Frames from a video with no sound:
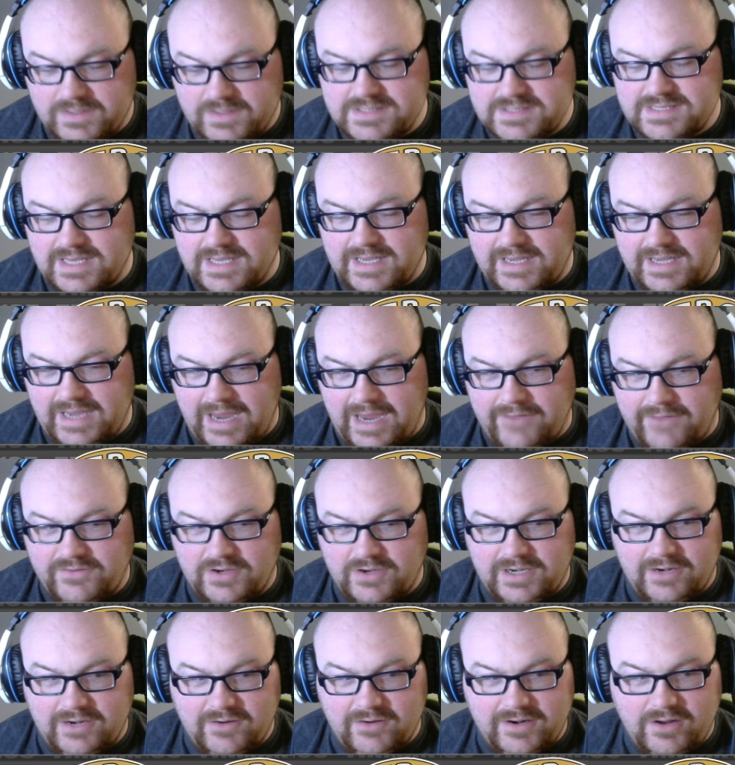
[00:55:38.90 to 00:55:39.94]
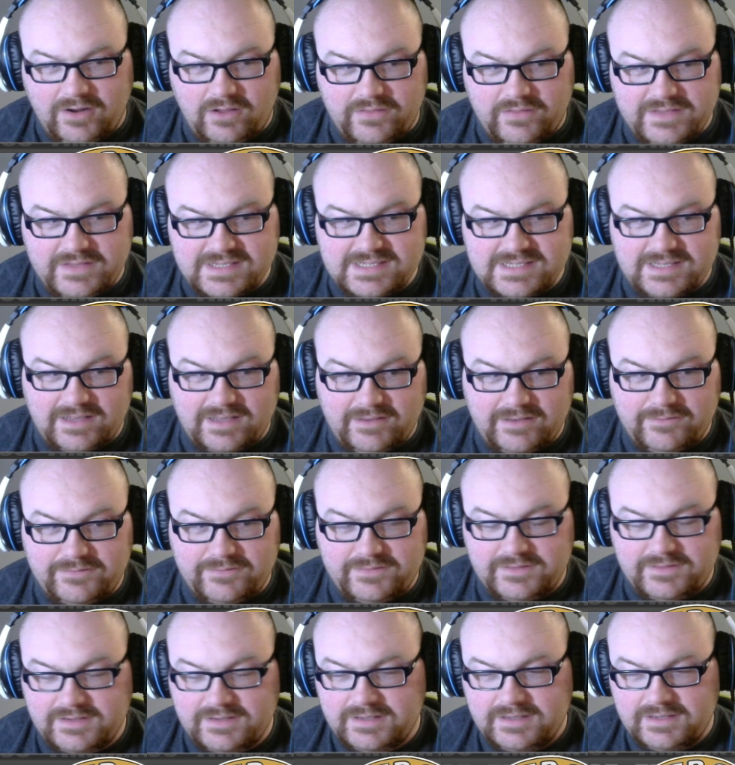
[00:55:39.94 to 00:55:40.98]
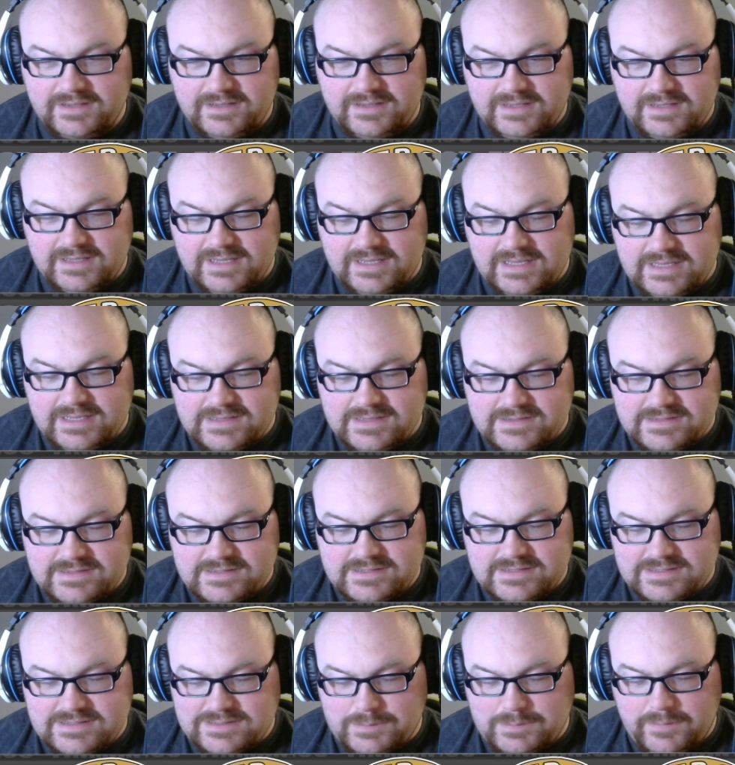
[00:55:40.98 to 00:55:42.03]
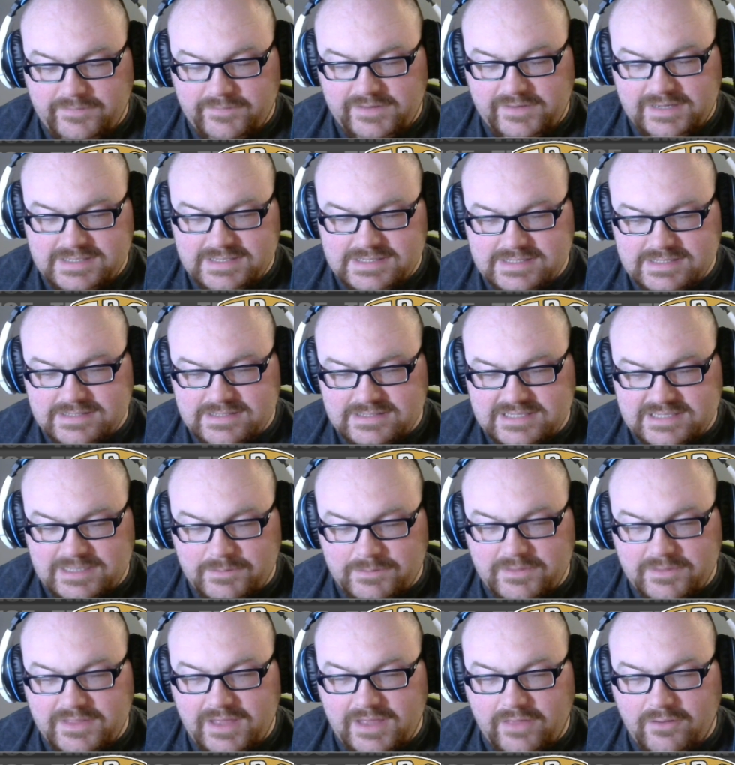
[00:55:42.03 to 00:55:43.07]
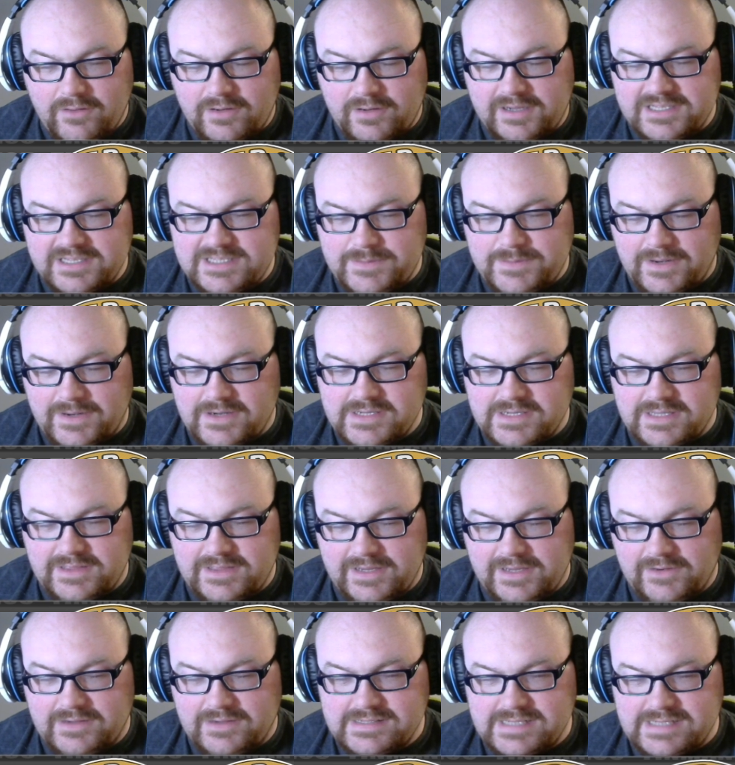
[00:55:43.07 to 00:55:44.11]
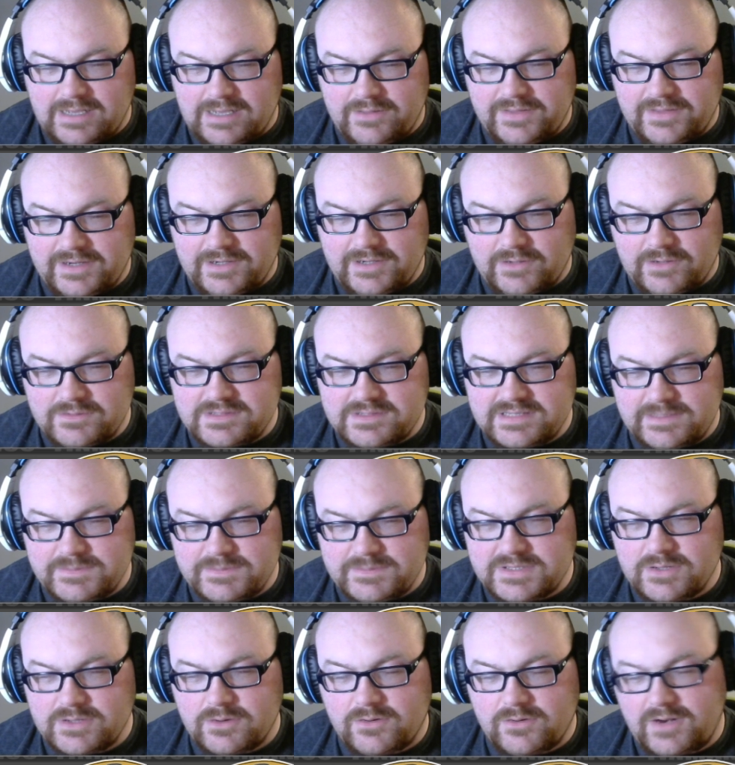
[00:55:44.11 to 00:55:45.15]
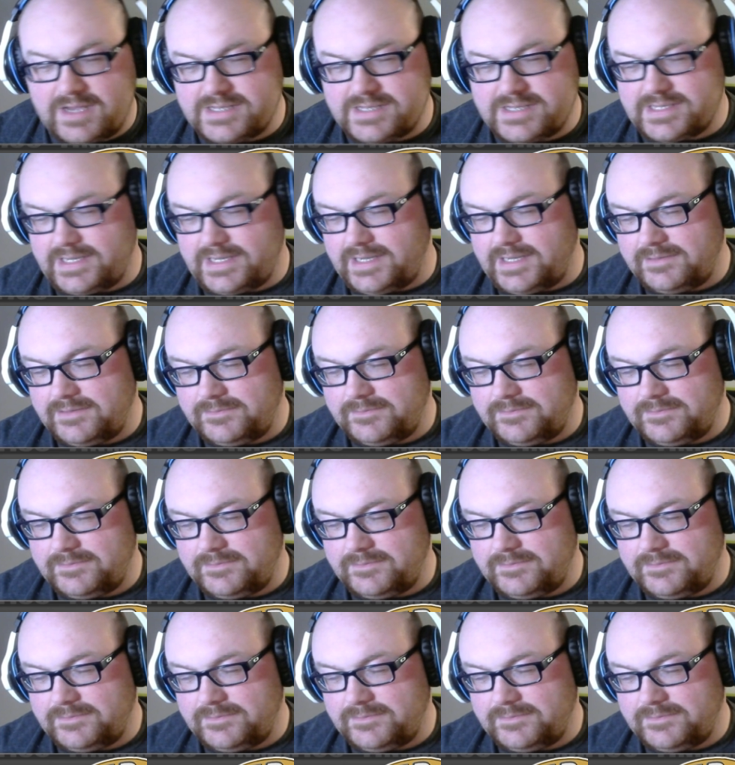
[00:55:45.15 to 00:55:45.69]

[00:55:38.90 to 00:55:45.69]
say after hearing all this stuff, some of the other conspiracy theories out there don't seem so crazy.